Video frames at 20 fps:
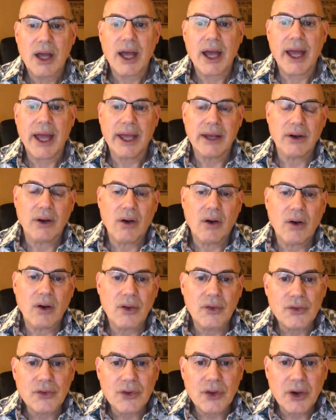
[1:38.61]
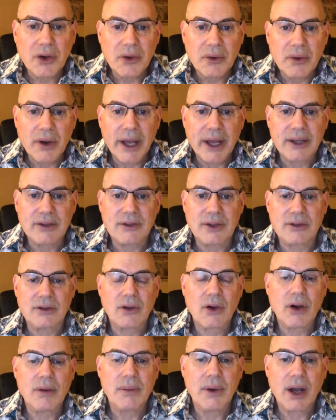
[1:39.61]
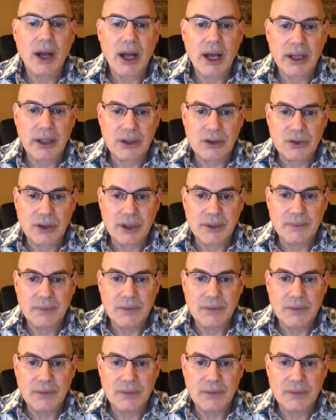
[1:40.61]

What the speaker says: and also excess carbohydrate.